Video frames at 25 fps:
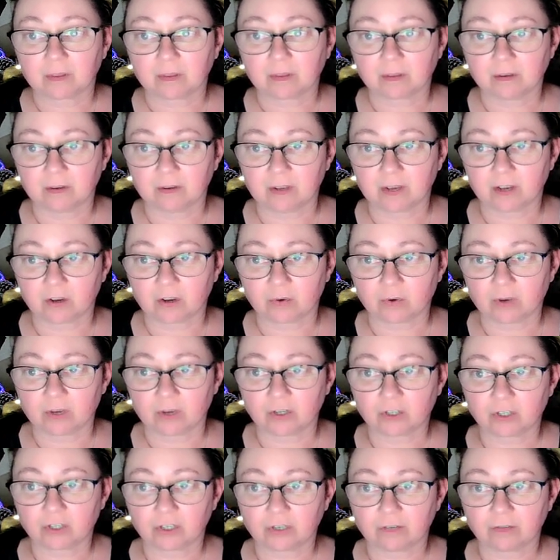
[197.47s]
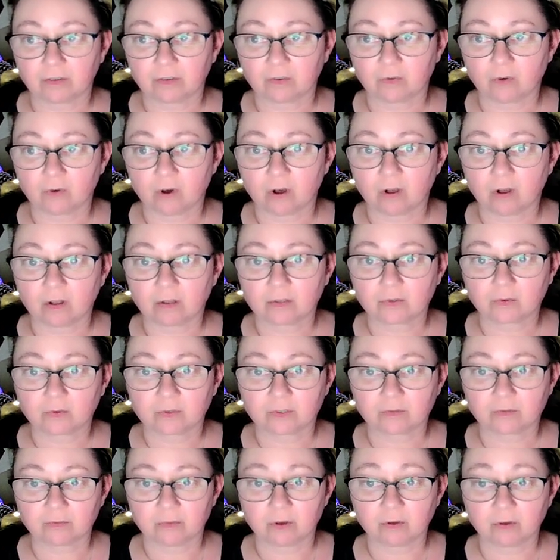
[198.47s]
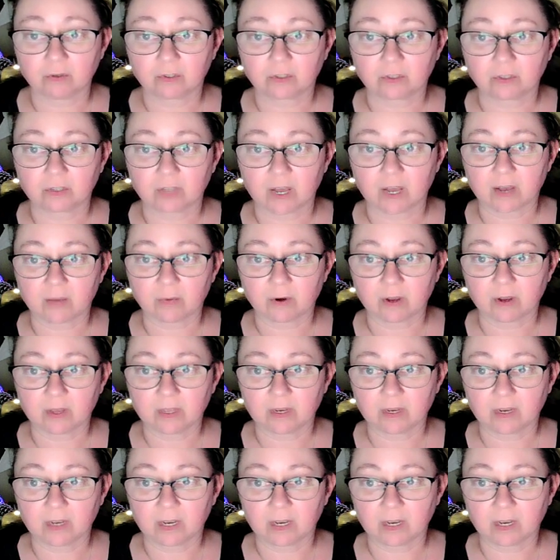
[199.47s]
The decoration of the walls was most elaborate,